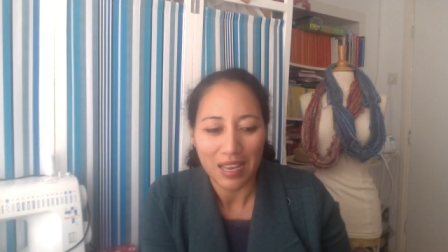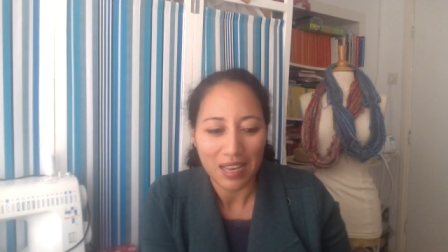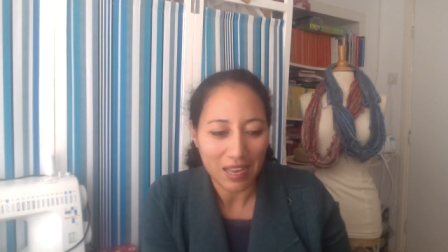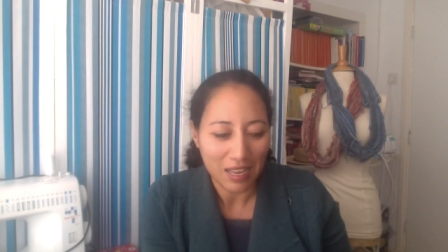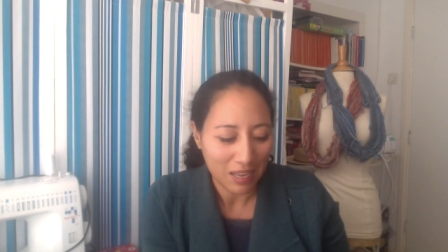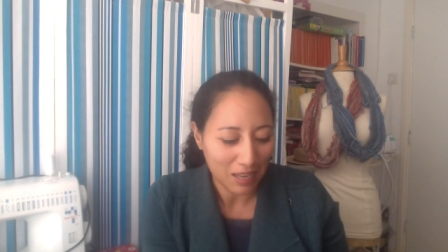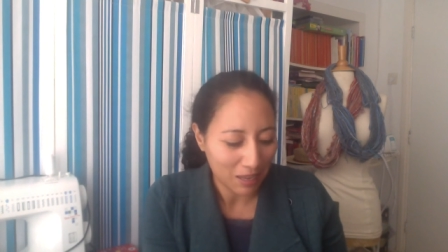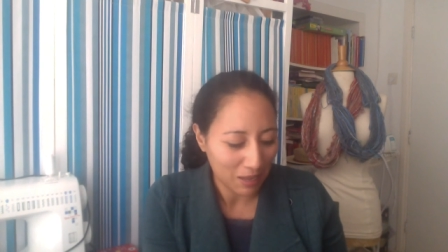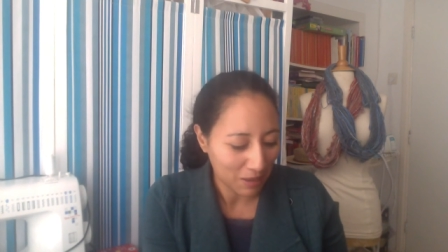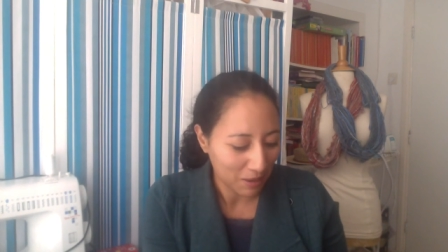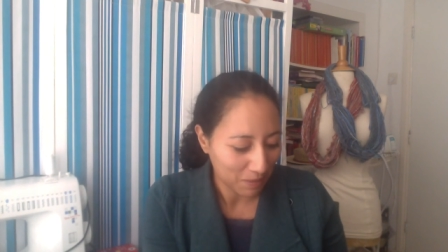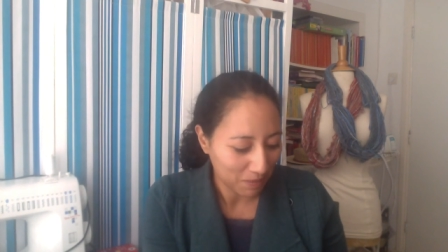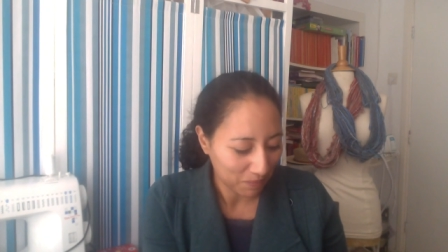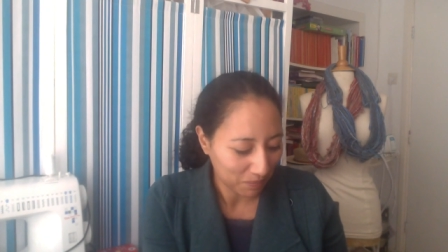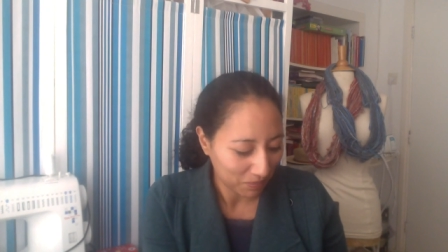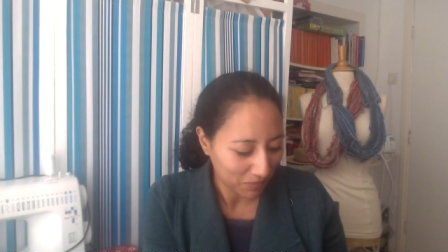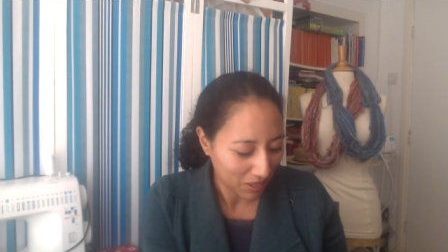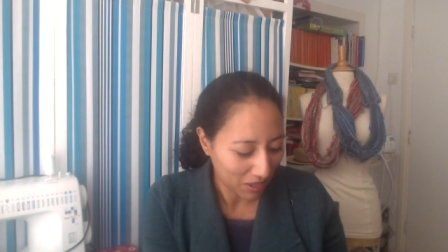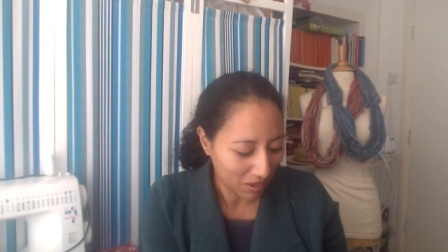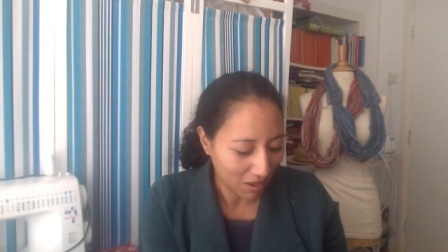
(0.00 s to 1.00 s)

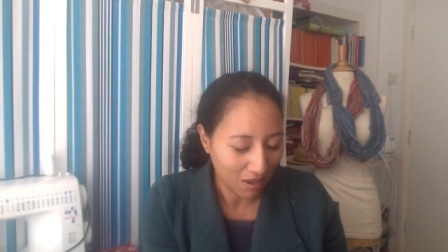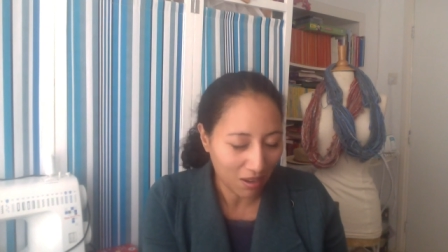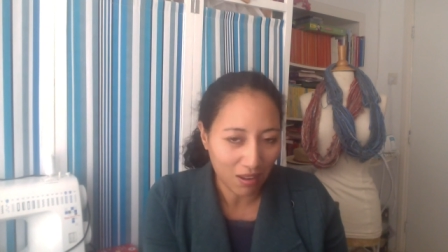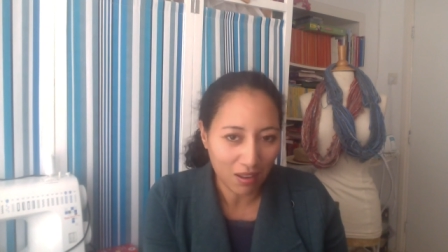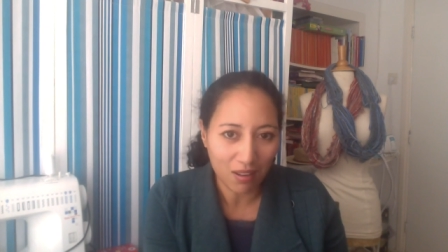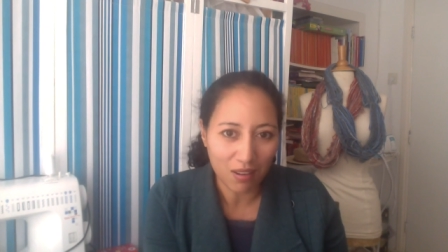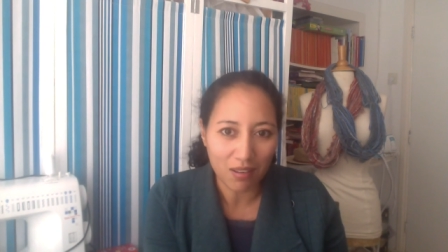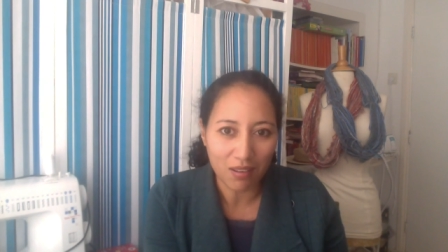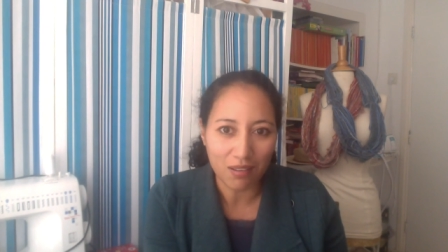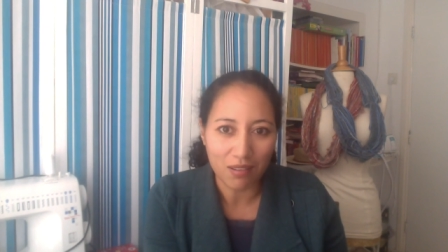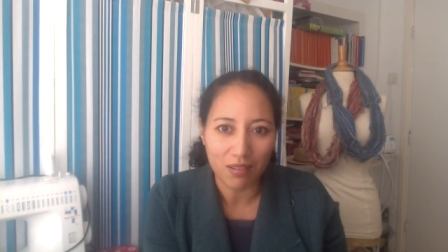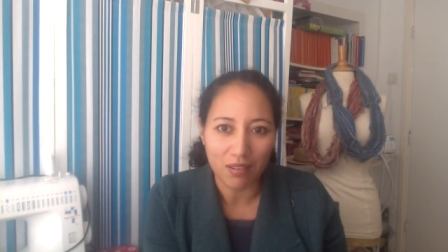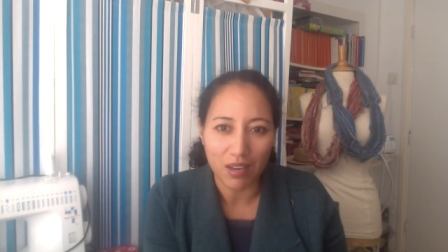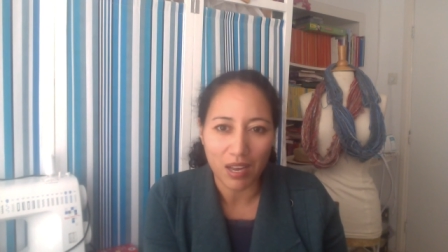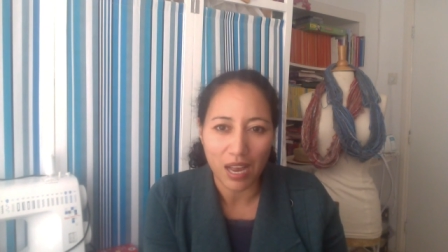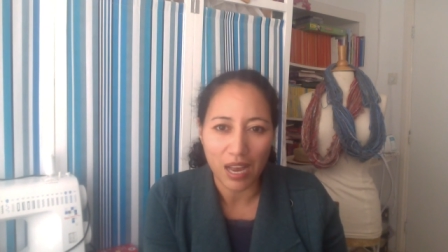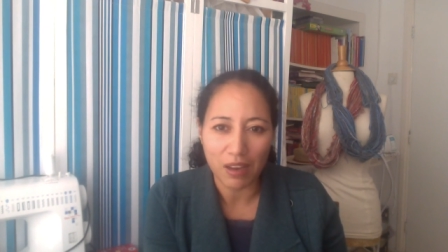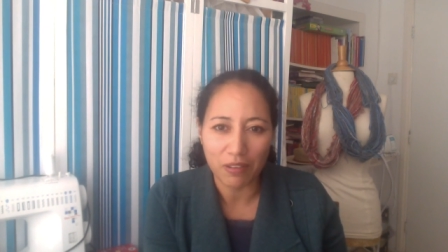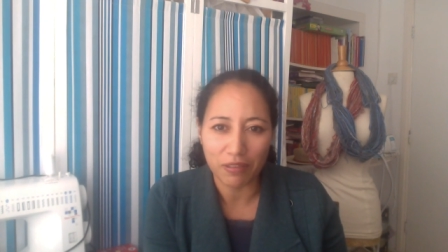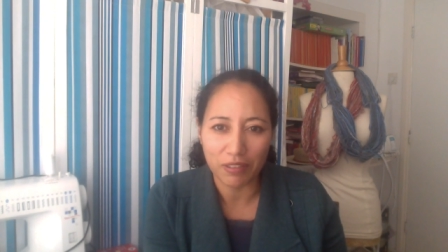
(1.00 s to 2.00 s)
Oh,
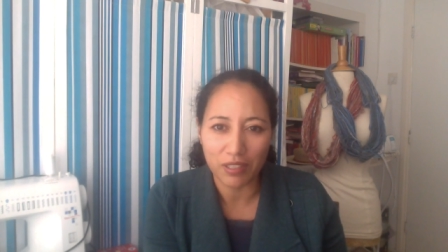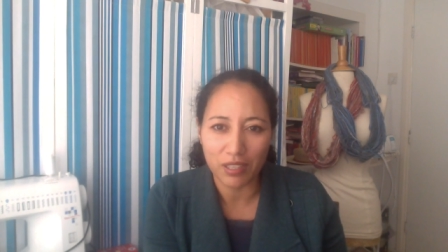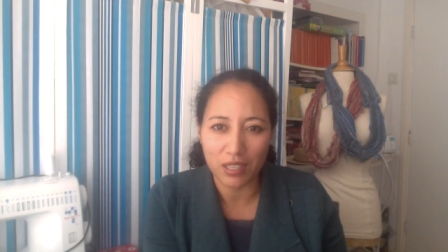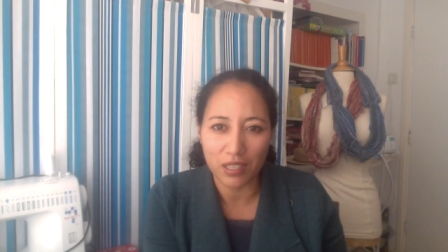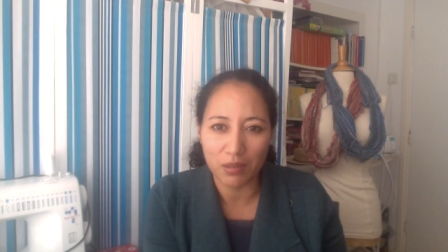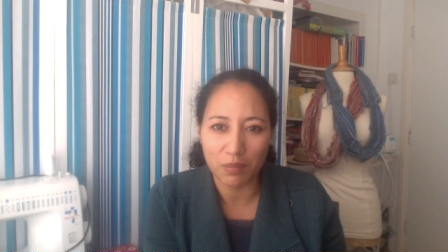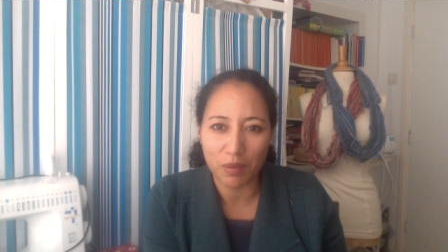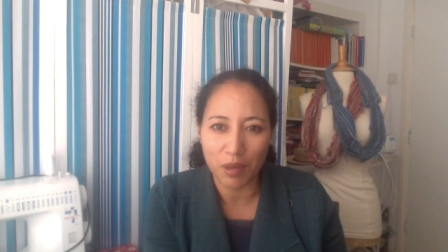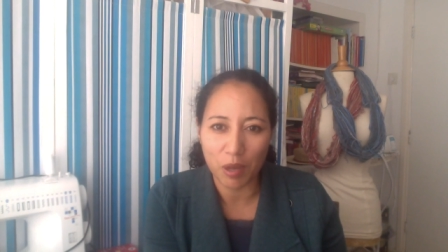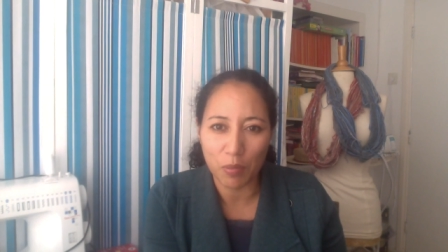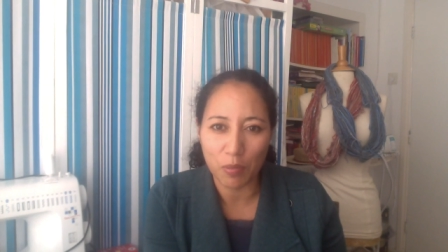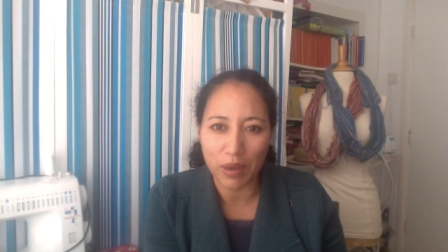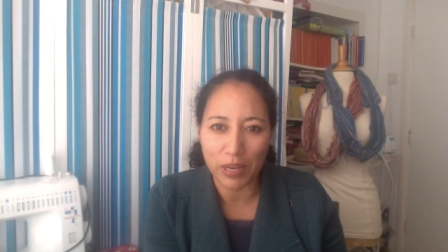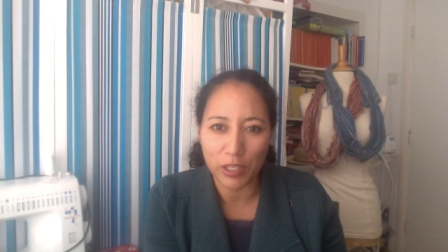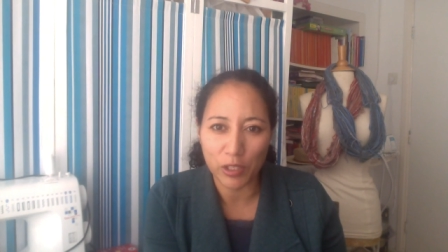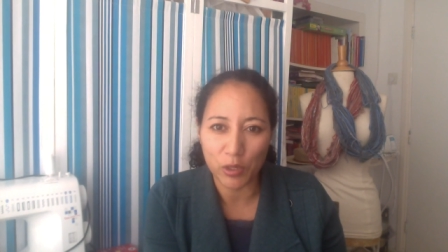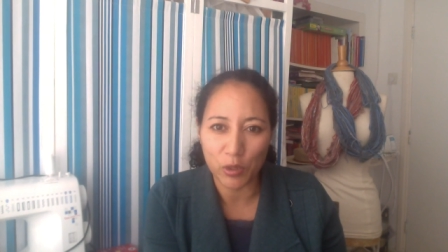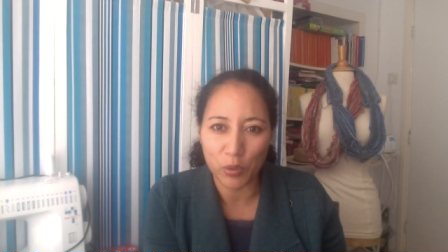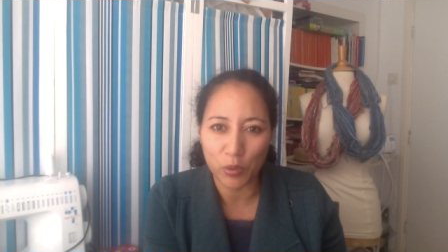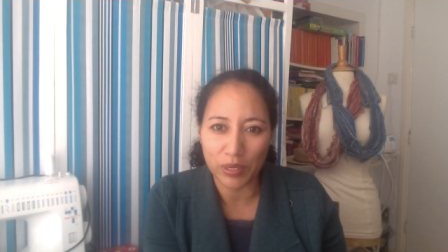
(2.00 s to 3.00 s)
I forgot about my
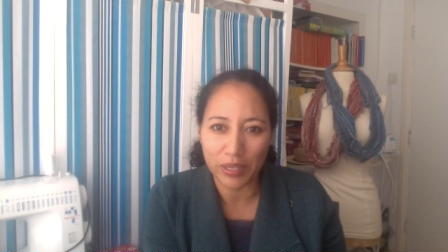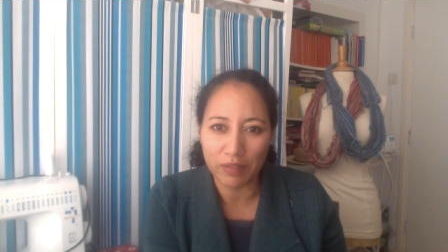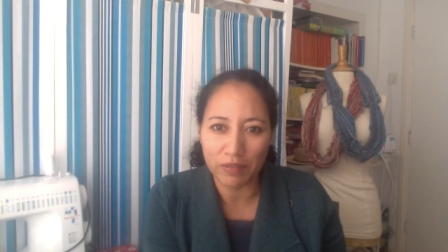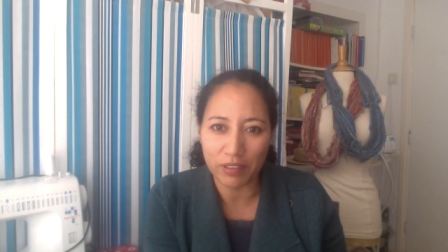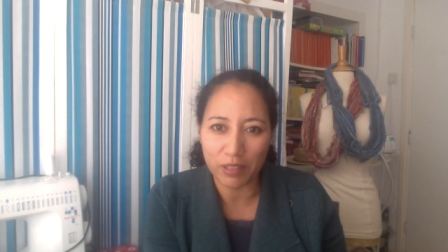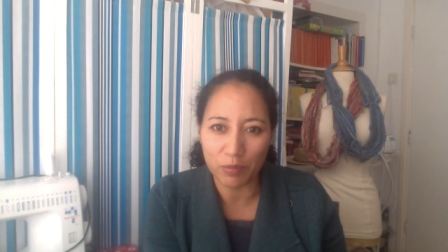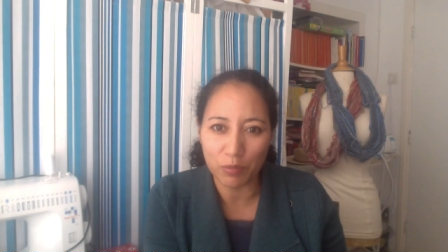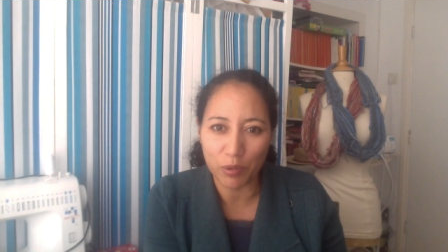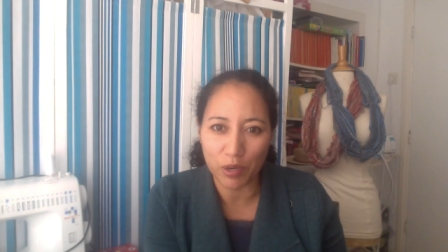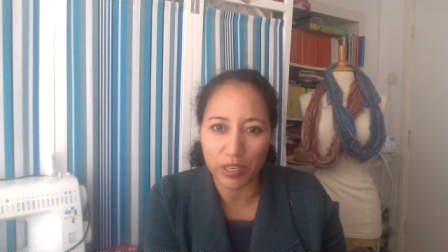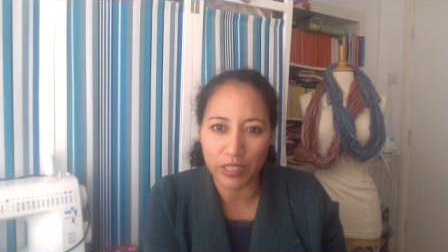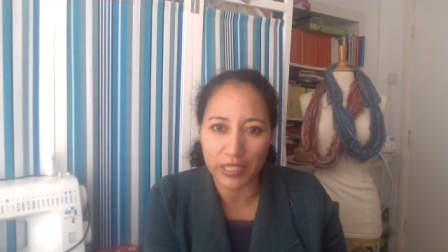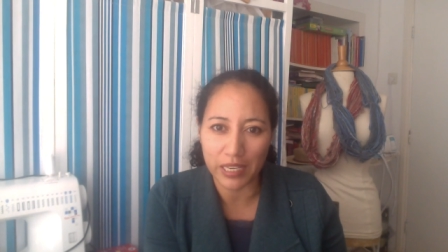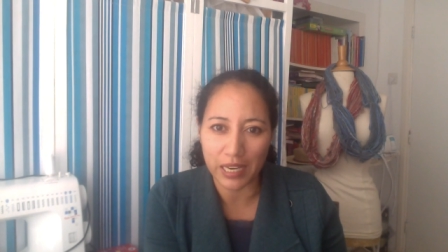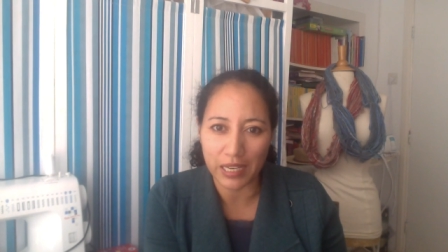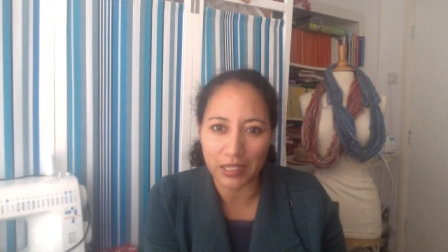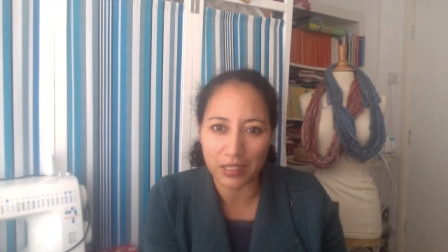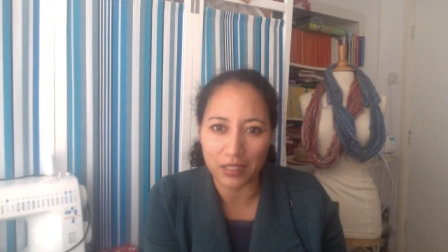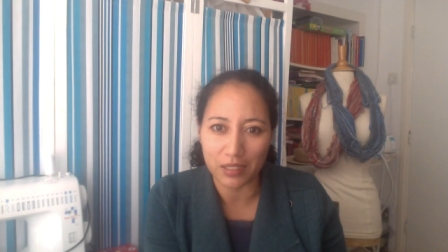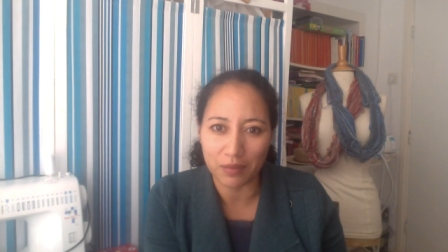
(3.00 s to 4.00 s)
new weaving
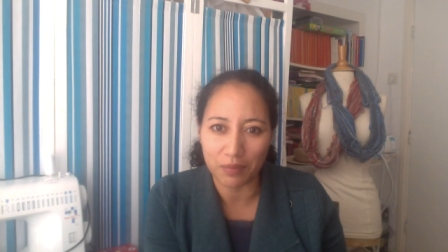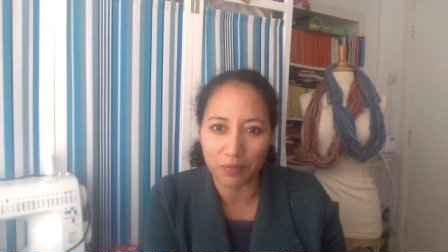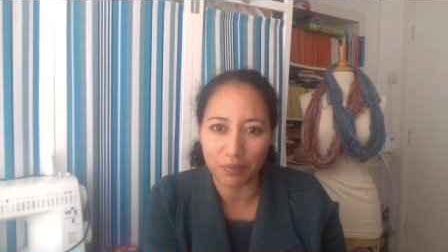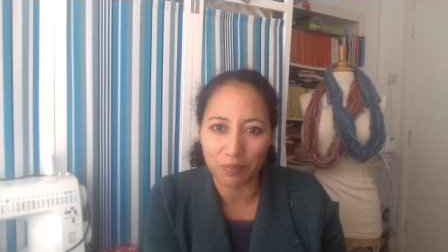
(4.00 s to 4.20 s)
project.